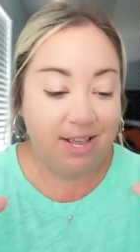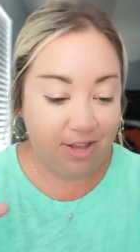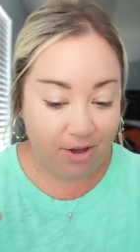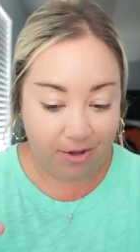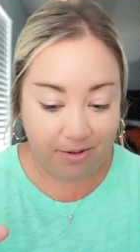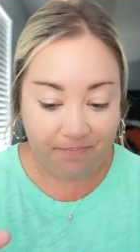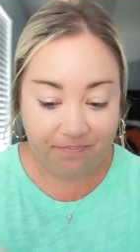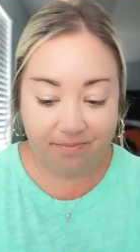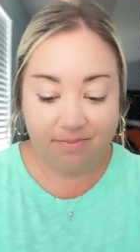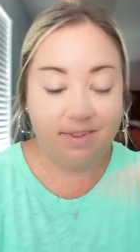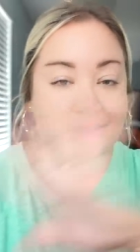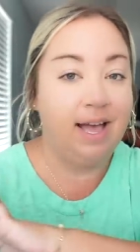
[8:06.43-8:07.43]
Y'all,
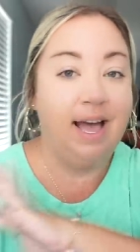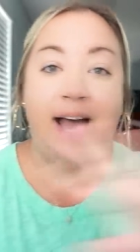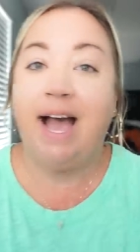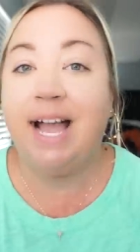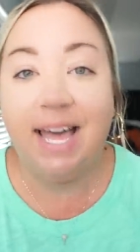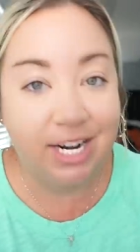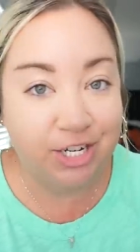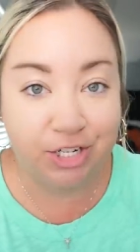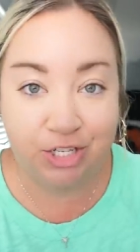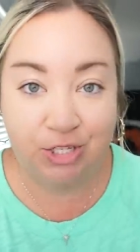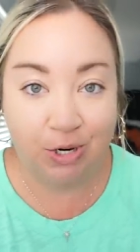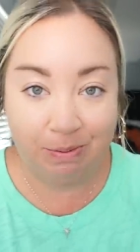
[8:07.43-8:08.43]
I gotta
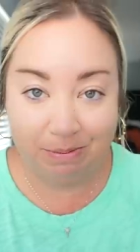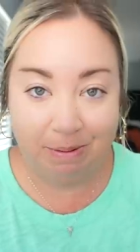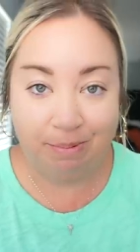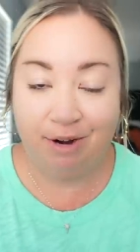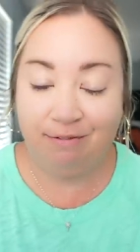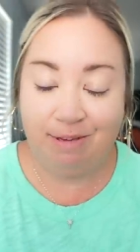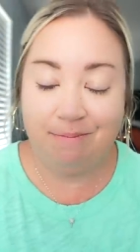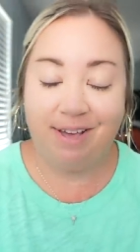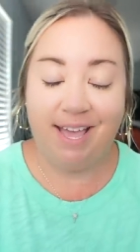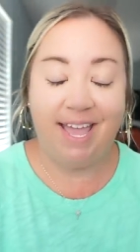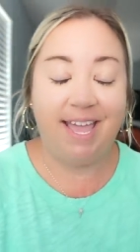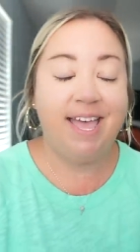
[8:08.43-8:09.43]
just start with my perfume,
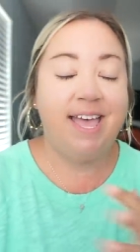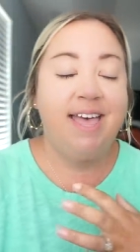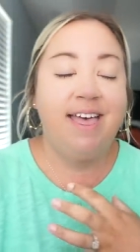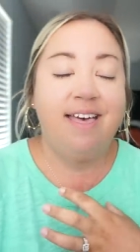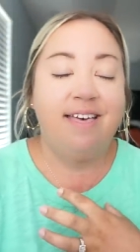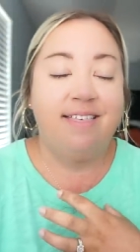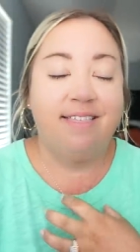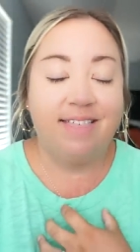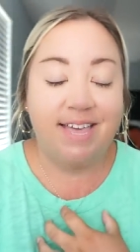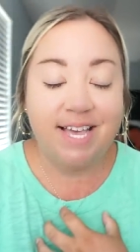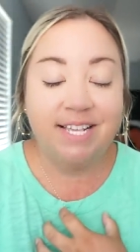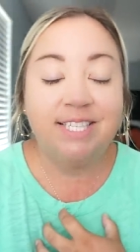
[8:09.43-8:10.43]
okay?
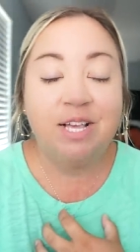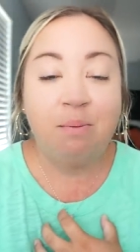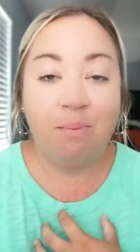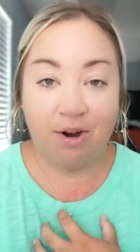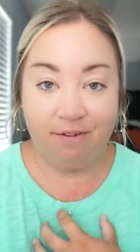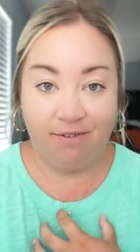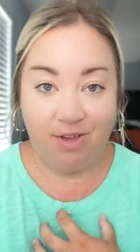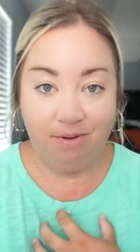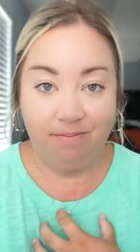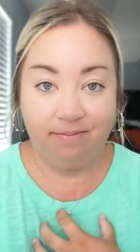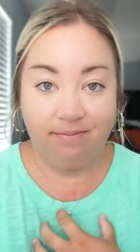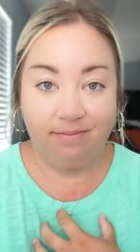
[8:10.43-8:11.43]
This
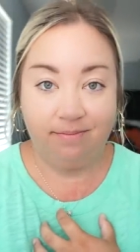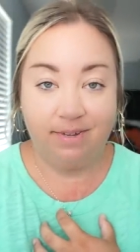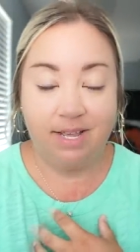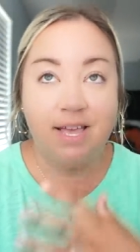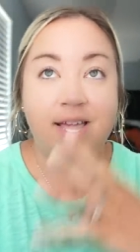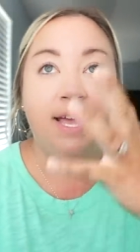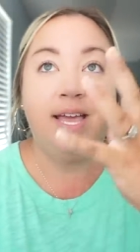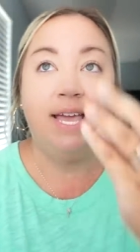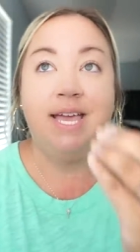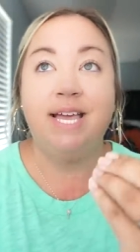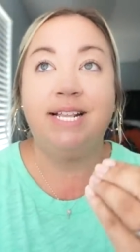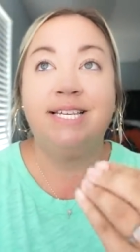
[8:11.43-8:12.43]
perfume,
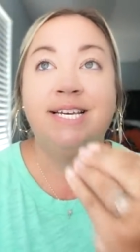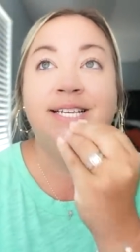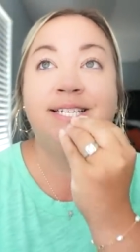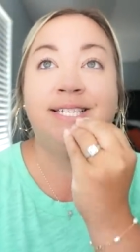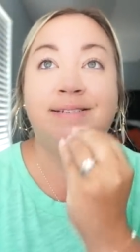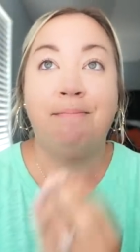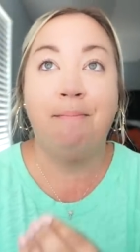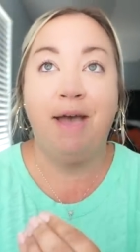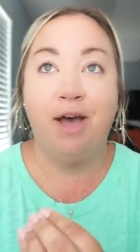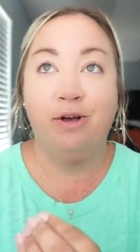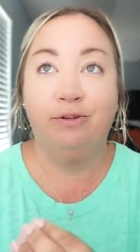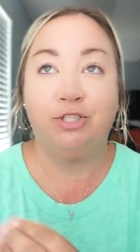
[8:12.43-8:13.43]
it
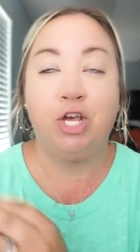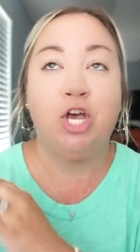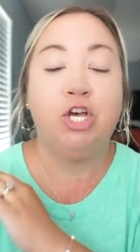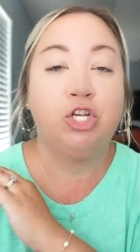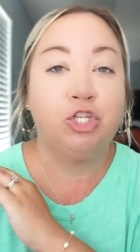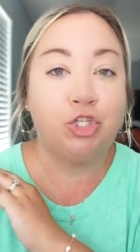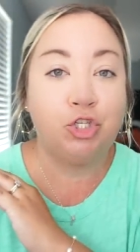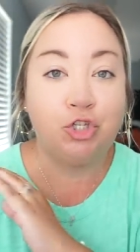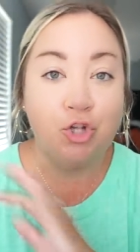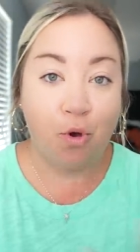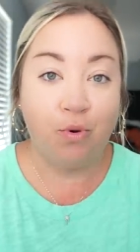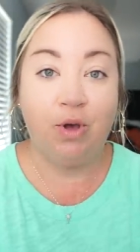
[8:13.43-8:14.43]
smells
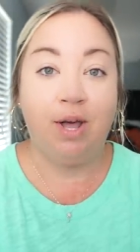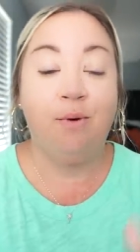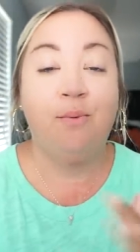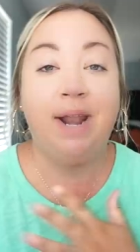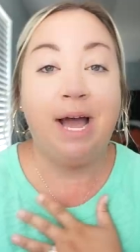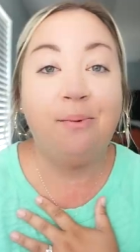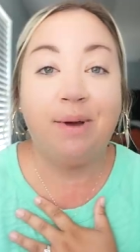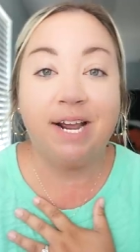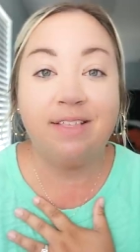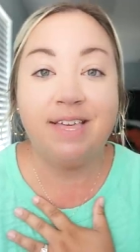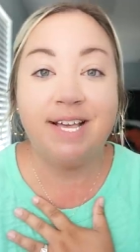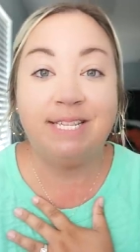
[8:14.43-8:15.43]
so good. When I
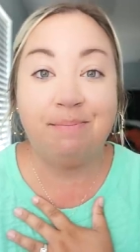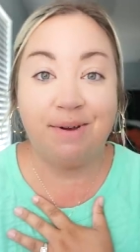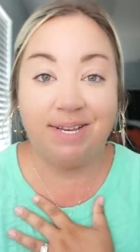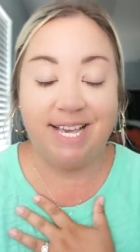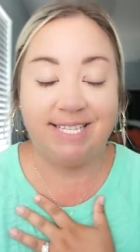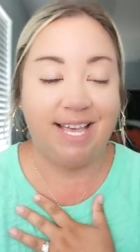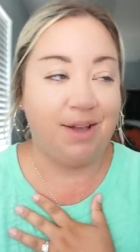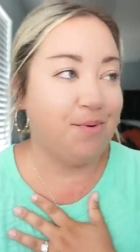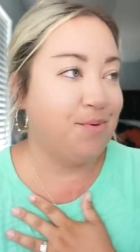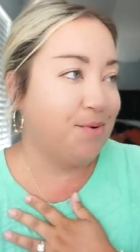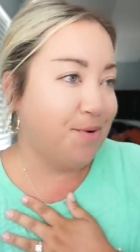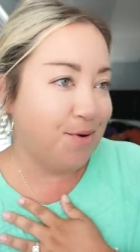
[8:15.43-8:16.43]
wear this, Bunky's like,
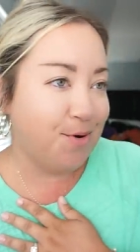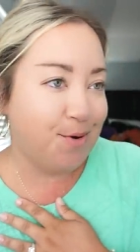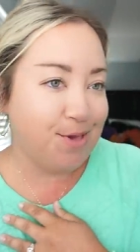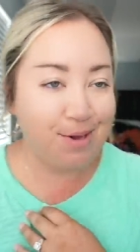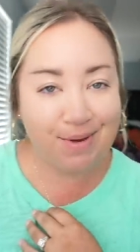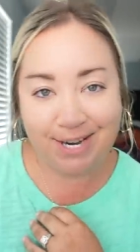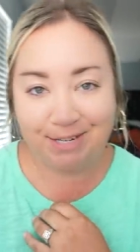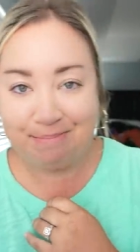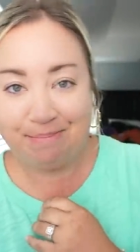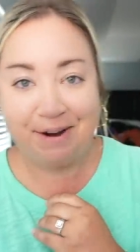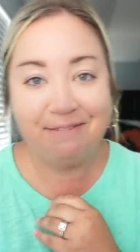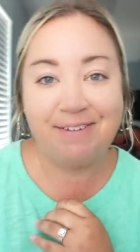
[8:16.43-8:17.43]
"Ooh, you got your
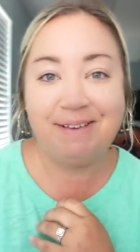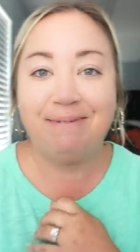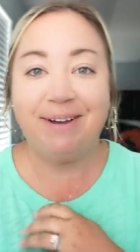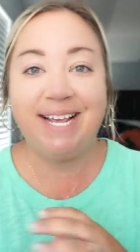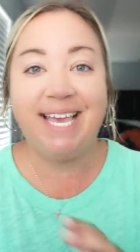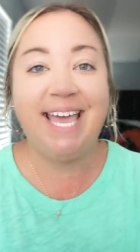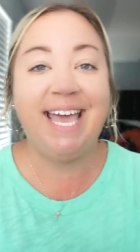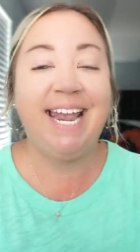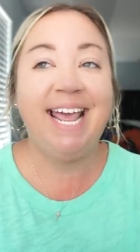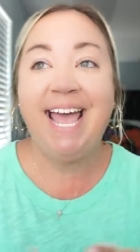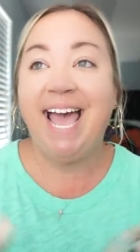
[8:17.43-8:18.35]
perfume on again."